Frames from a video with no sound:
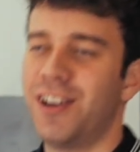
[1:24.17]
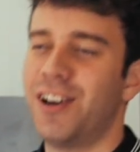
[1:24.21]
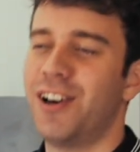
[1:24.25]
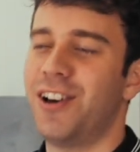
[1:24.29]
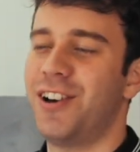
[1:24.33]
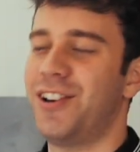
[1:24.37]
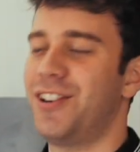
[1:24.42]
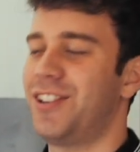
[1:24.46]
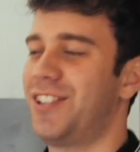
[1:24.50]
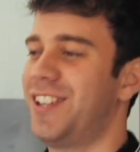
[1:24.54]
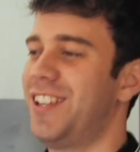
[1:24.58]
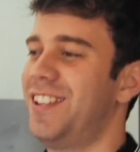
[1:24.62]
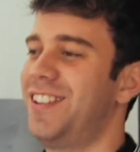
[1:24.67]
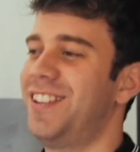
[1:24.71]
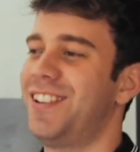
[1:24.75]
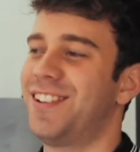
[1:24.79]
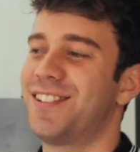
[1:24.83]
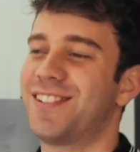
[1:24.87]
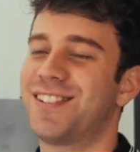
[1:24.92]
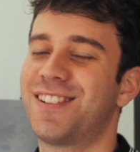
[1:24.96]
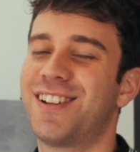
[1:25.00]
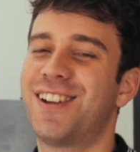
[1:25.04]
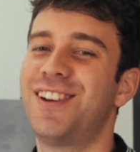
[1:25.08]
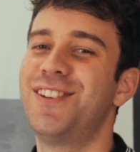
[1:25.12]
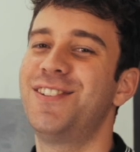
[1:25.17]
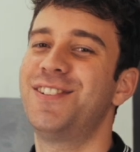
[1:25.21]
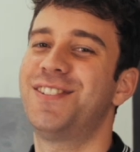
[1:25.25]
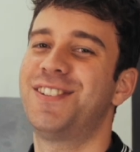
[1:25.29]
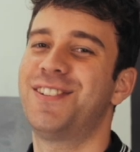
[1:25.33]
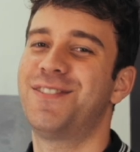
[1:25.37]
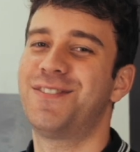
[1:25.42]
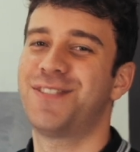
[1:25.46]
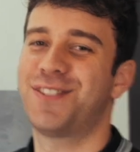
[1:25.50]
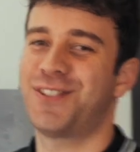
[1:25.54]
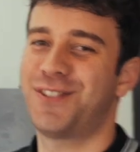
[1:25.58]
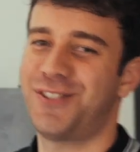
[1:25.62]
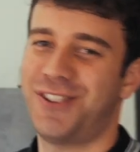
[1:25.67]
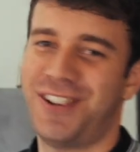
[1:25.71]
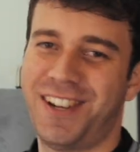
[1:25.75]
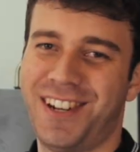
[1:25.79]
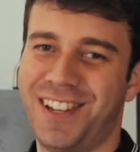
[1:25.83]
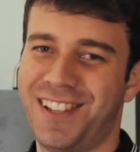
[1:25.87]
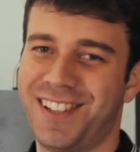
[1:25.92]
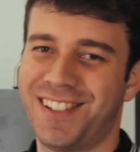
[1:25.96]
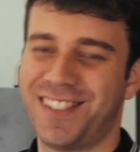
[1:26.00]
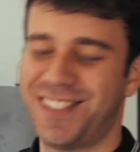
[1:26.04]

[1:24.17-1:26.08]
Okay, the exclusive screening.